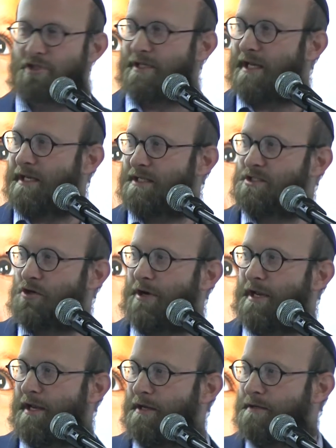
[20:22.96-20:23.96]
genetic
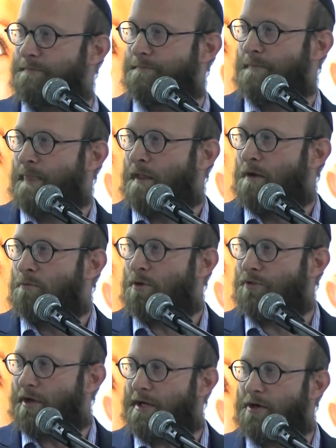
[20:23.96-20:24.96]
screening will
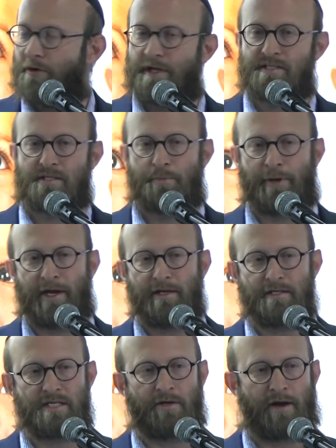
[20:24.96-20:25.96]
not increase the
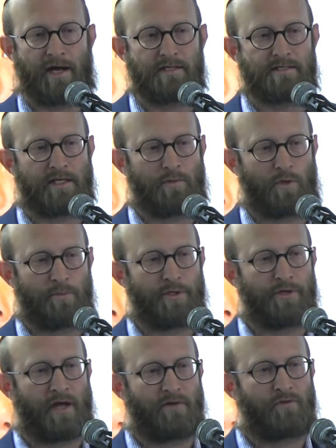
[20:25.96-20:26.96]
pregnancy rates in women
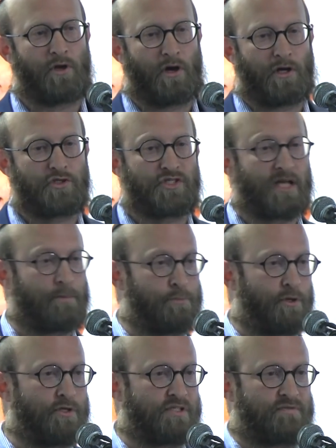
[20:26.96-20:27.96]
who have large
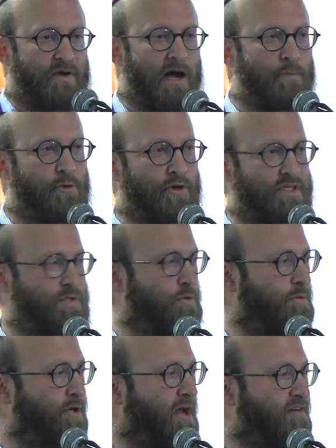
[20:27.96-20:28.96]
submucous fibroids.
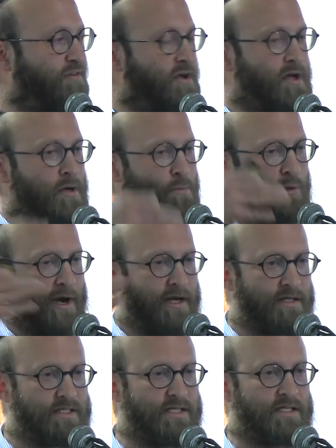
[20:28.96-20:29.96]
Women who have
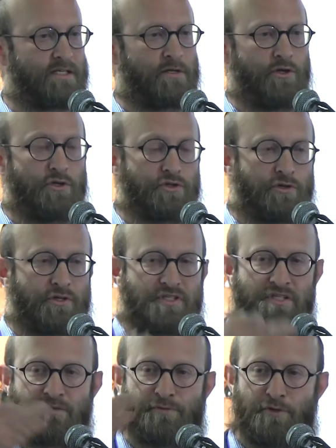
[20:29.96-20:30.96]
pregnancies,
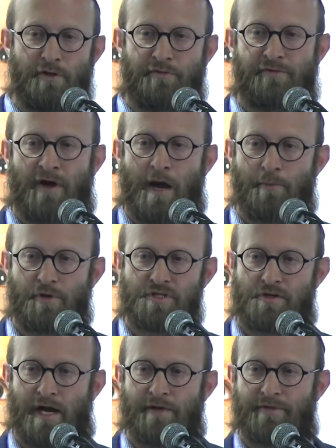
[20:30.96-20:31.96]
uteruses full of
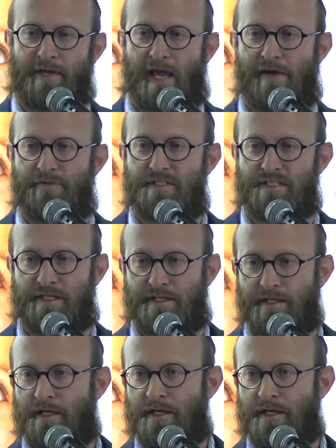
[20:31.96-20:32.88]
fibroids around the cavity,